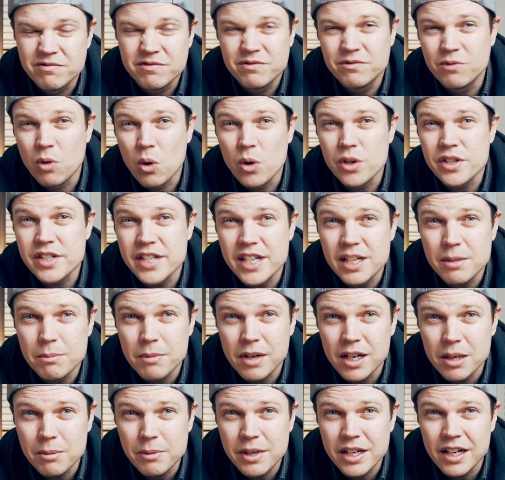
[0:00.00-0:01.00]
14
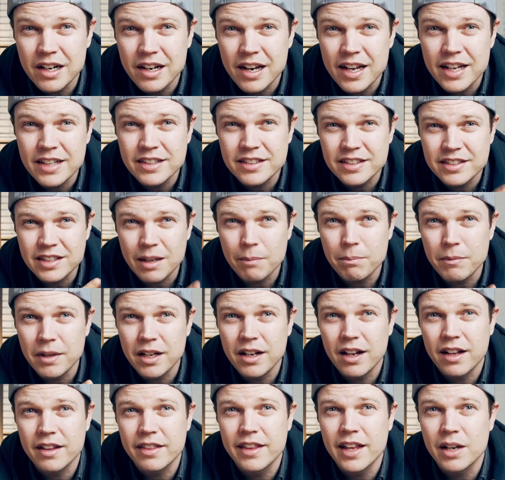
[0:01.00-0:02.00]
millimeter lens, something
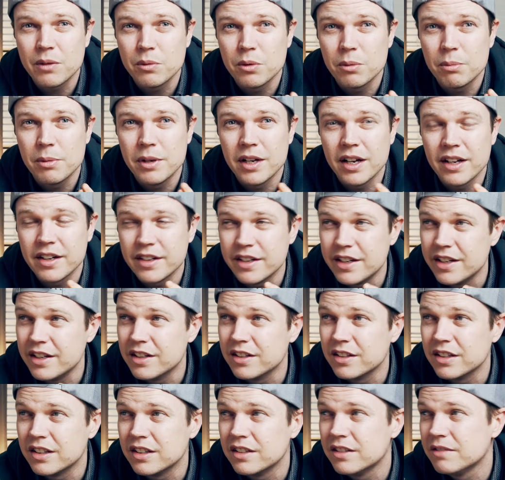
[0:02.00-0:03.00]
like that would be
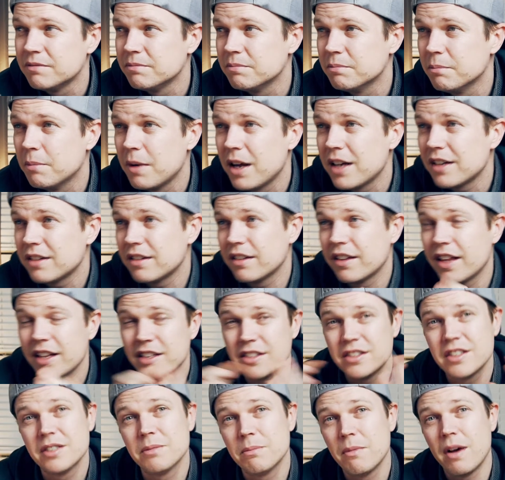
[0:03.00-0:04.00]
ideal. But
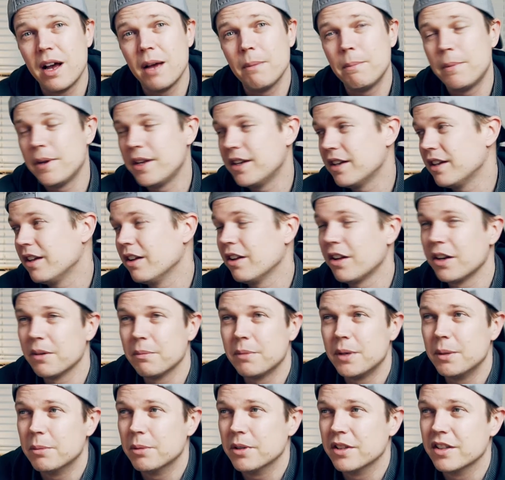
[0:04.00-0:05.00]
that's just my opinion. A lot of
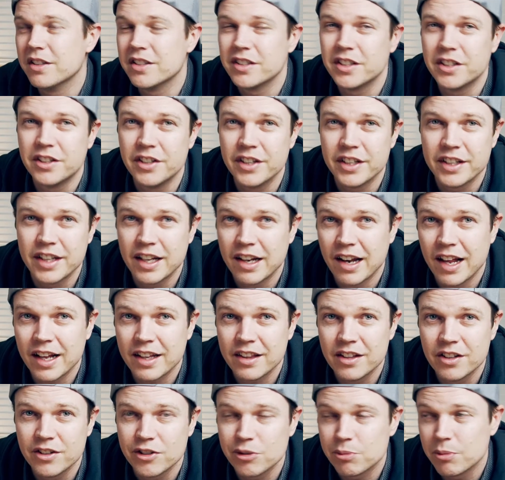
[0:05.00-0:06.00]
people disagree and they like
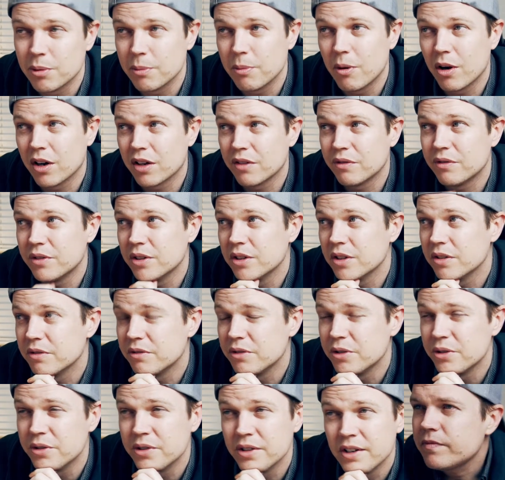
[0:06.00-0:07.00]
the Osmo Pocket field of
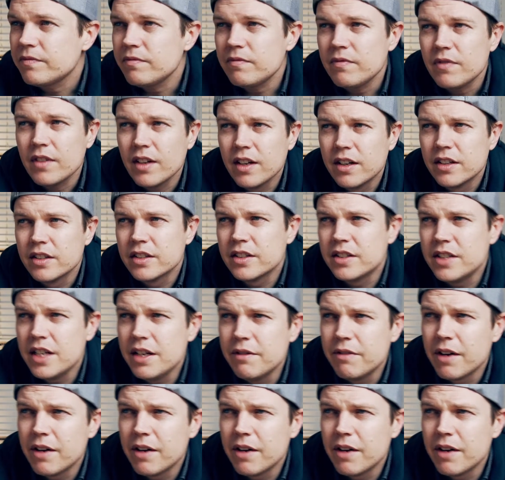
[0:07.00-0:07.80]
view. Steve